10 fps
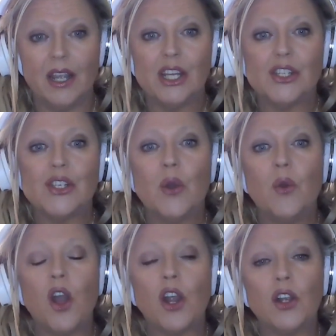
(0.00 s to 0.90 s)

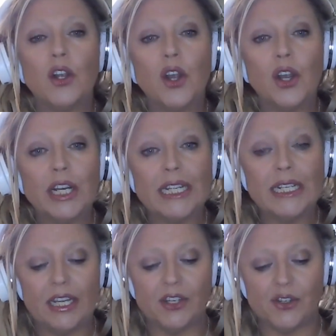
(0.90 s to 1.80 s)
So our guardian
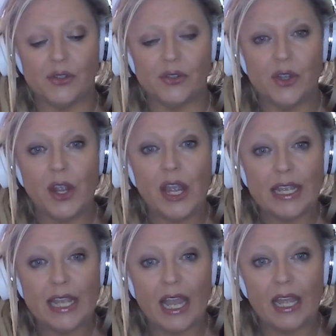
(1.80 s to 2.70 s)
angels
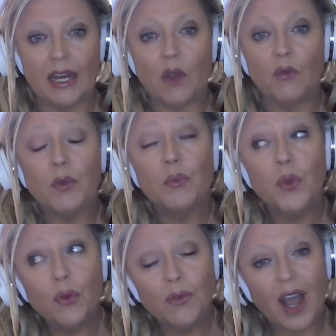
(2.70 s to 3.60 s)
can
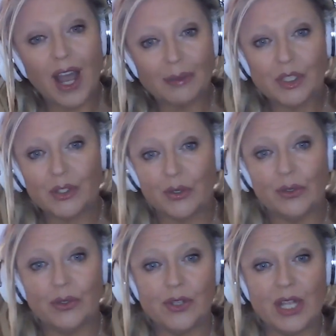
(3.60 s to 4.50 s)
remove
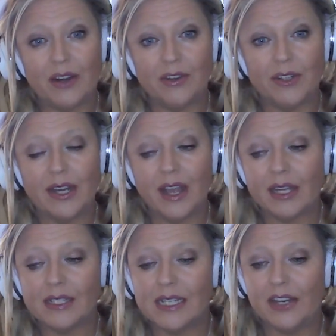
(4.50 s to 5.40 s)
obstacles that are
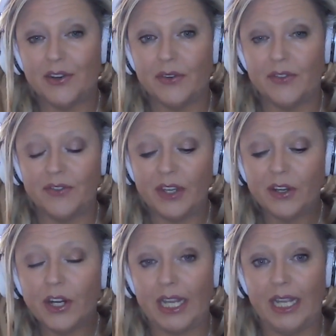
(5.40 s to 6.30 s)
not
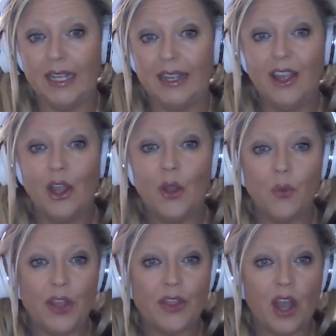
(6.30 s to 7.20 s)
interfering
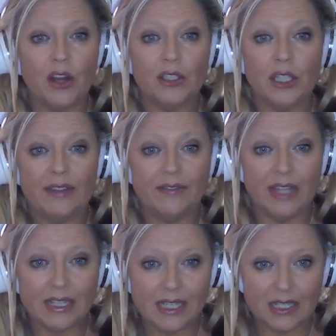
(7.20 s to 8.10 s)
with our life
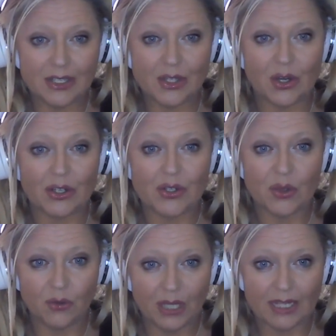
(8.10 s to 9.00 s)
lessons, our
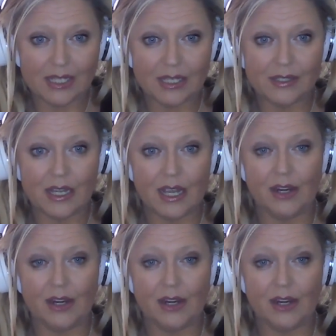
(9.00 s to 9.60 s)
soul lessons, and